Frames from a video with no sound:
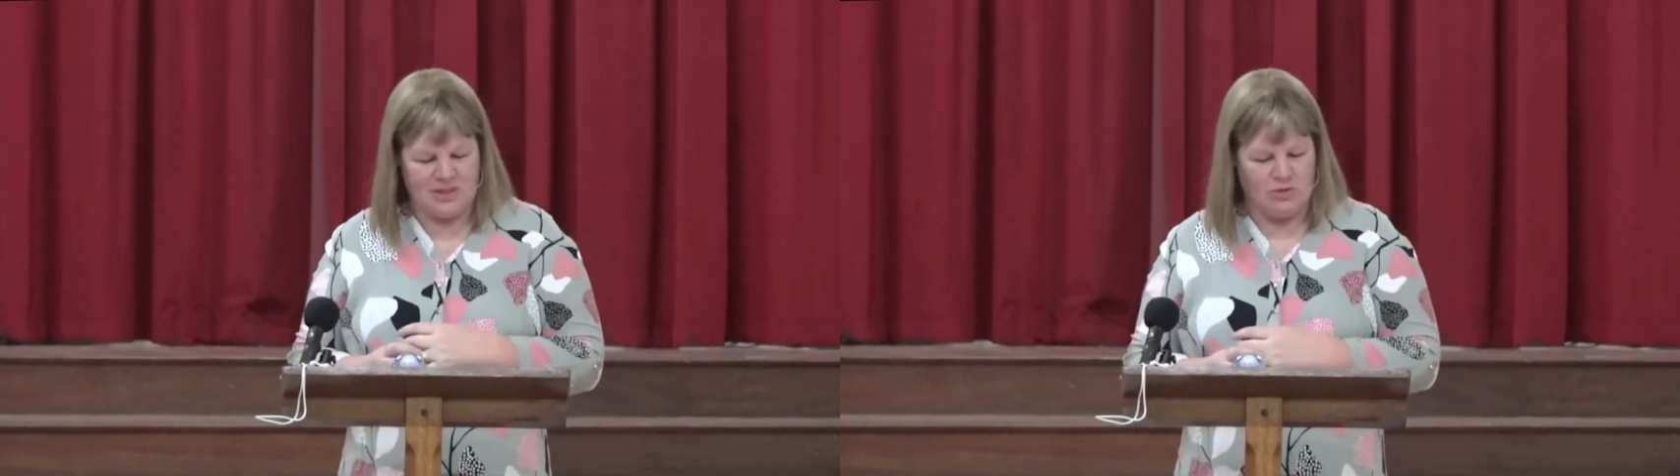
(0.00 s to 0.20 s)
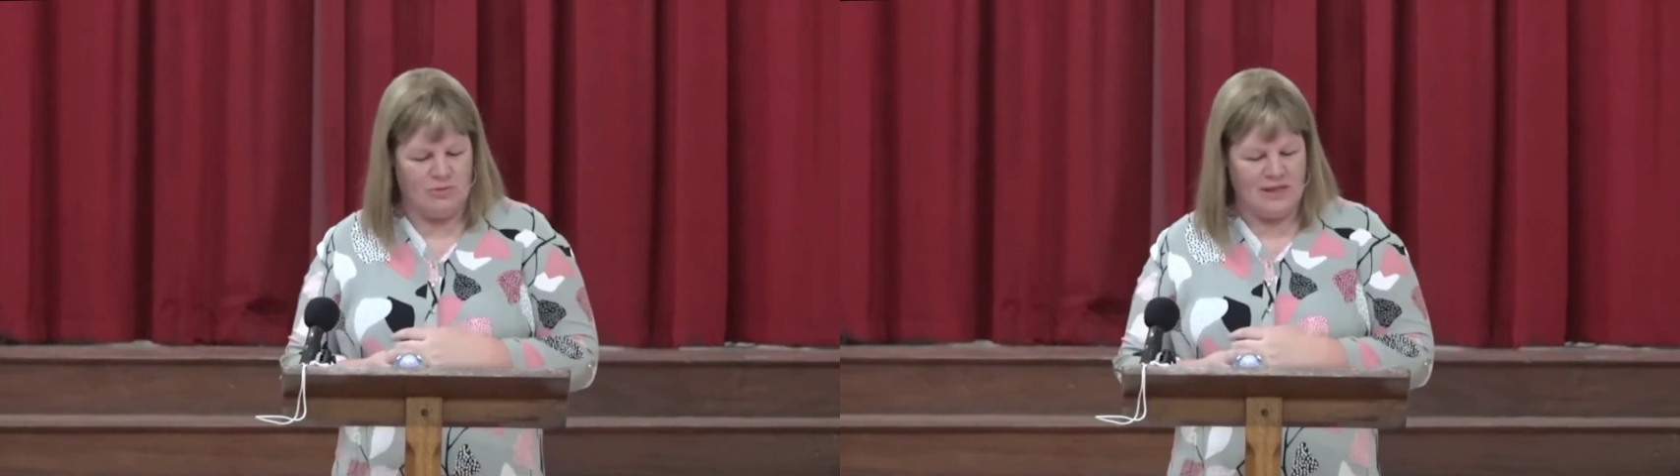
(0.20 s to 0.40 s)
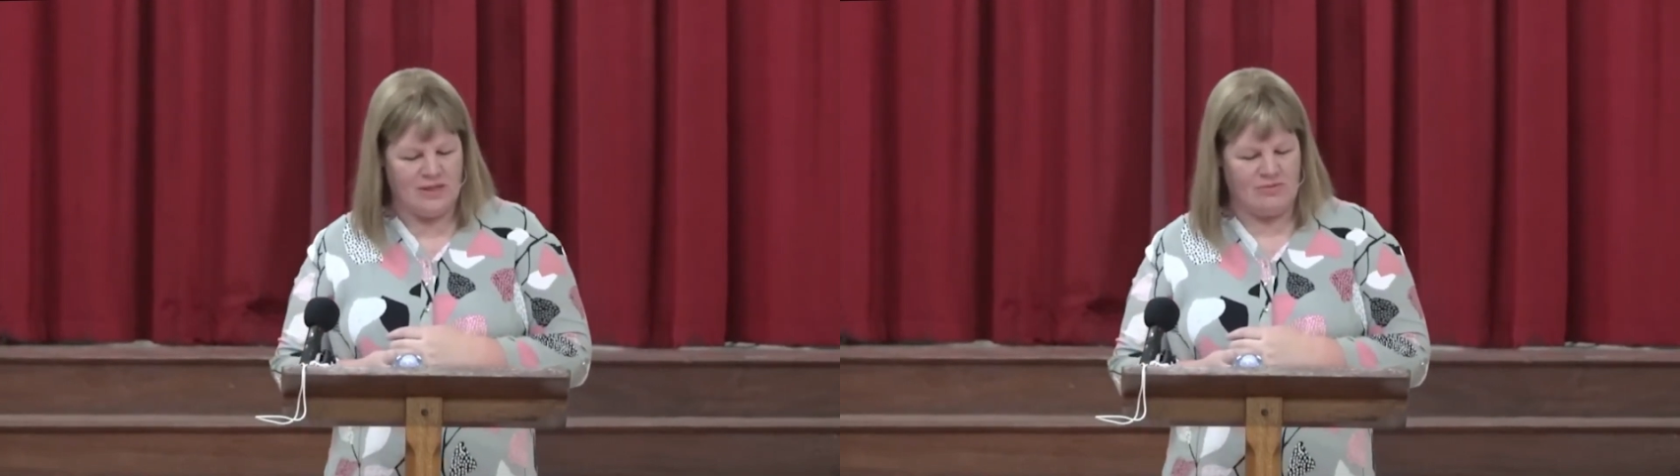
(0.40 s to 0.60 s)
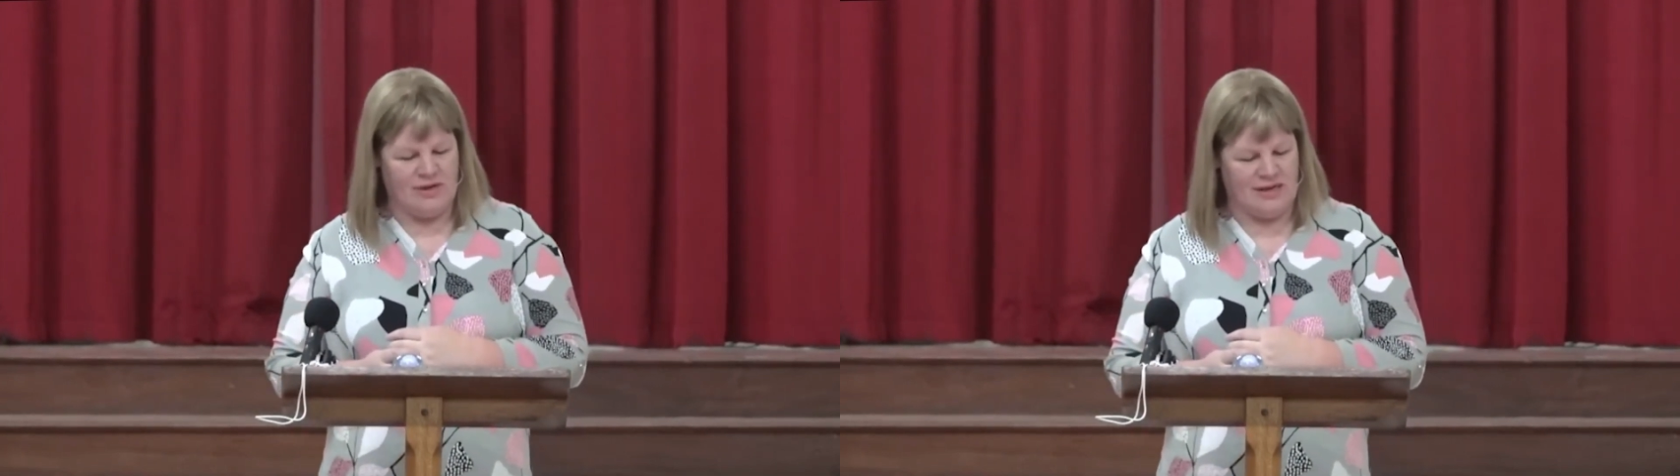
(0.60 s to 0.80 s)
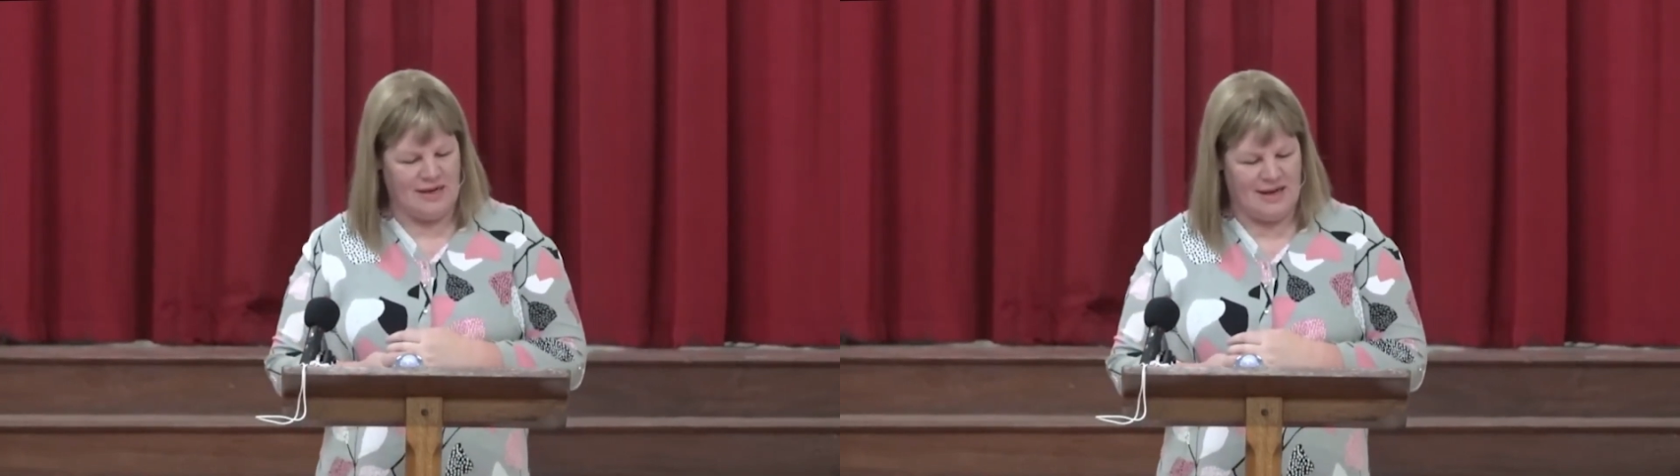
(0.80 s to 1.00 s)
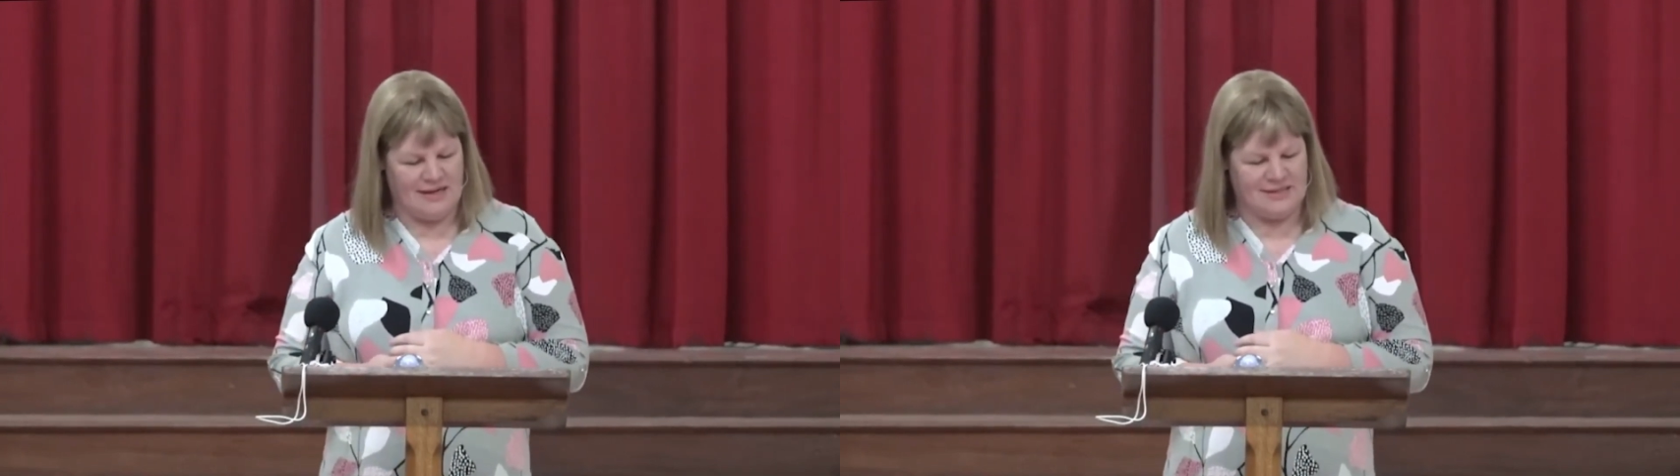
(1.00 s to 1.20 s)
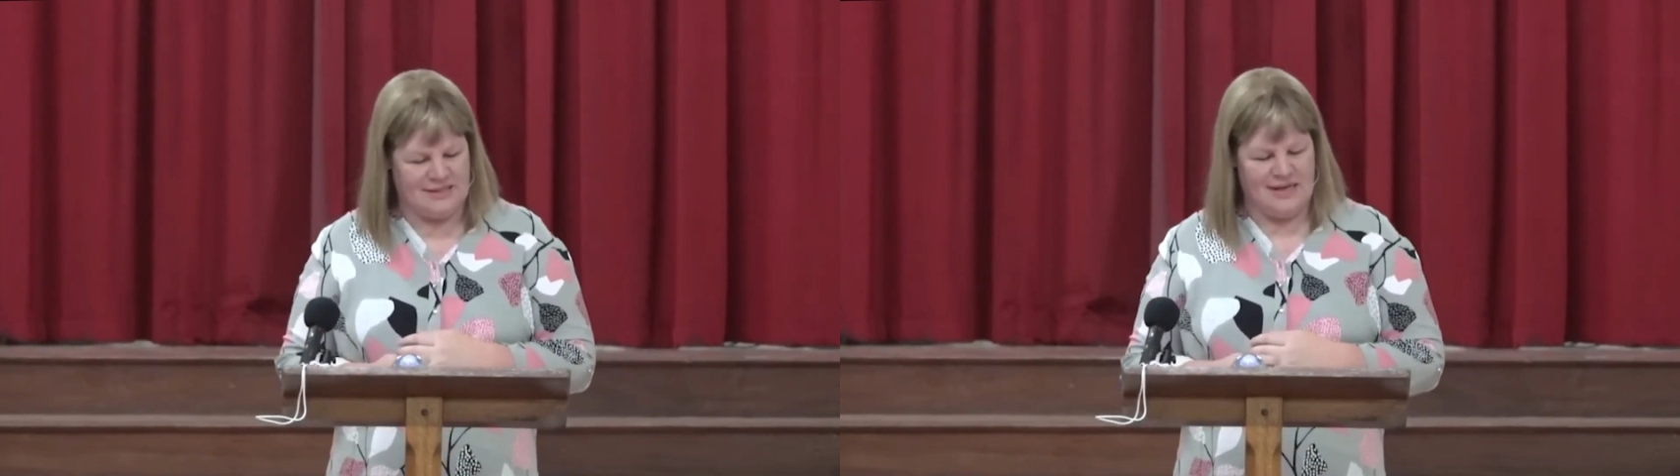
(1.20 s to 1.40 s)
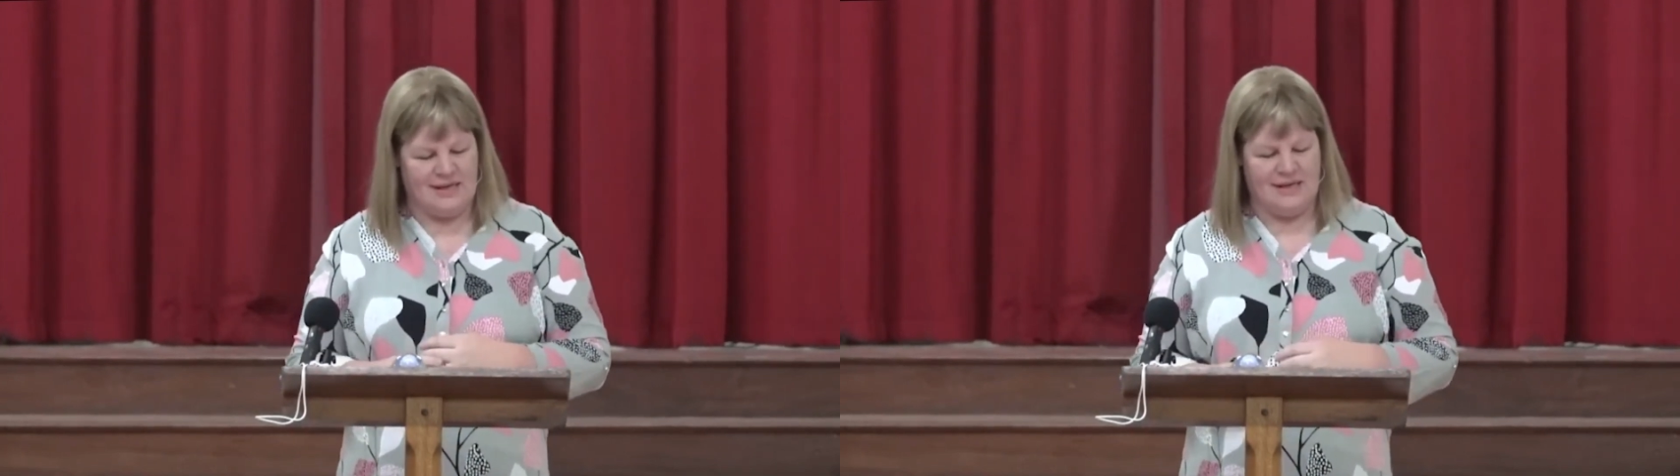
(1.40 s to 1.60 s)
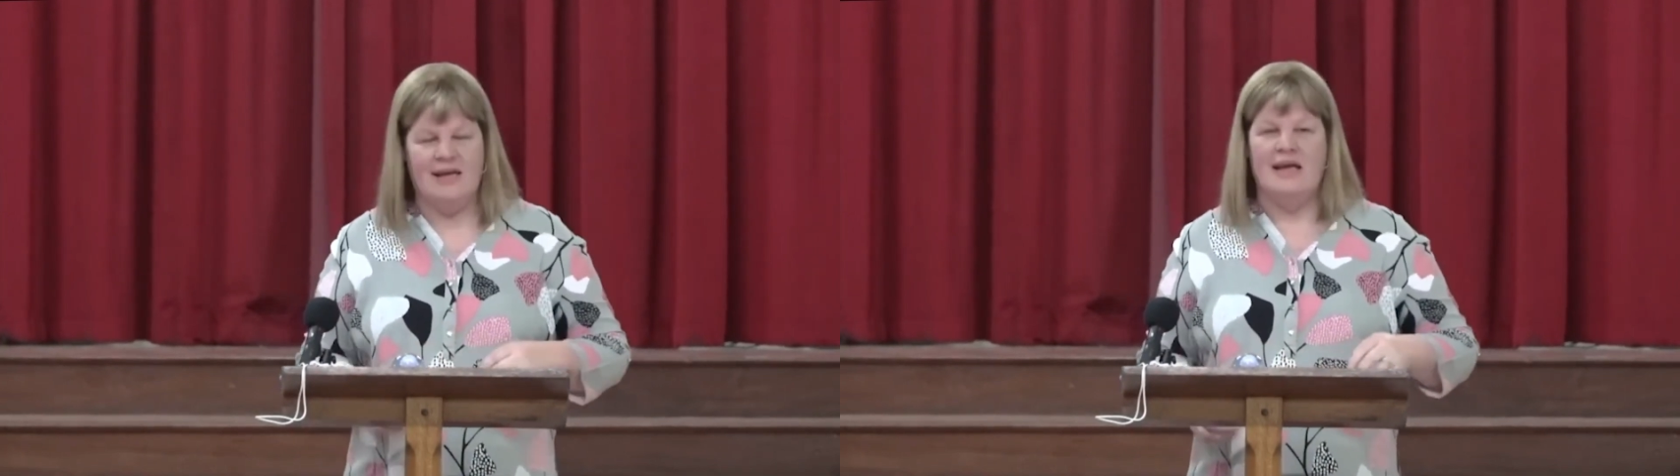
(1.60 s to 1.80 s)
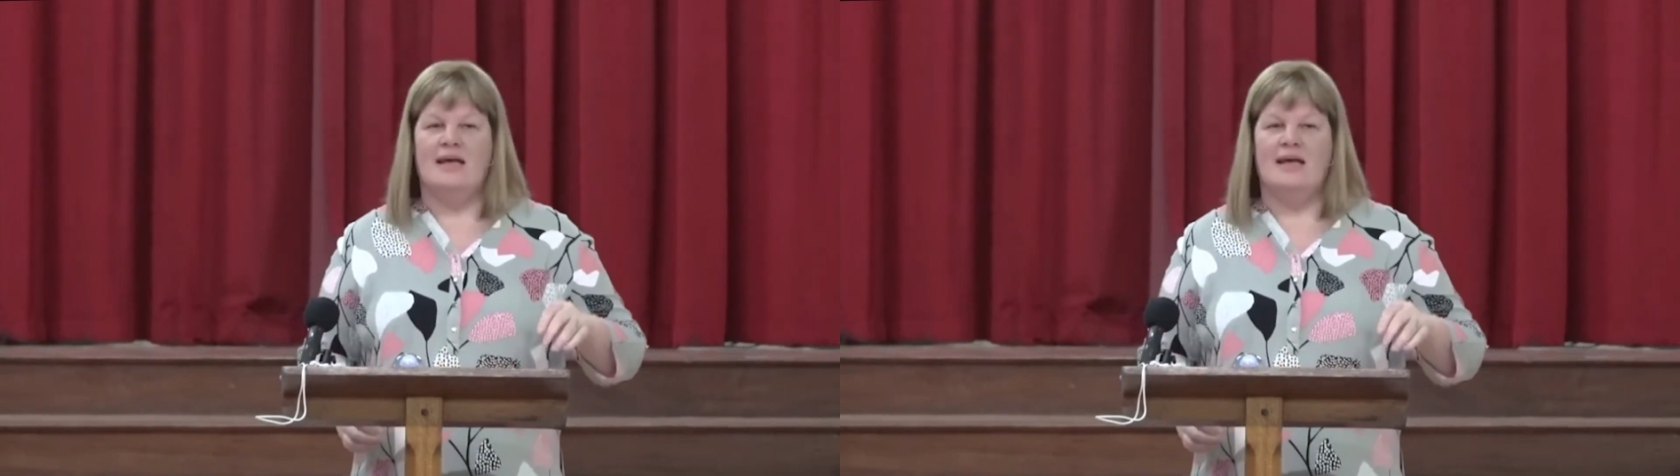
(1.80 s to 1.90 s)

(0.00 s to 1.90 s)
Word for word: 23 19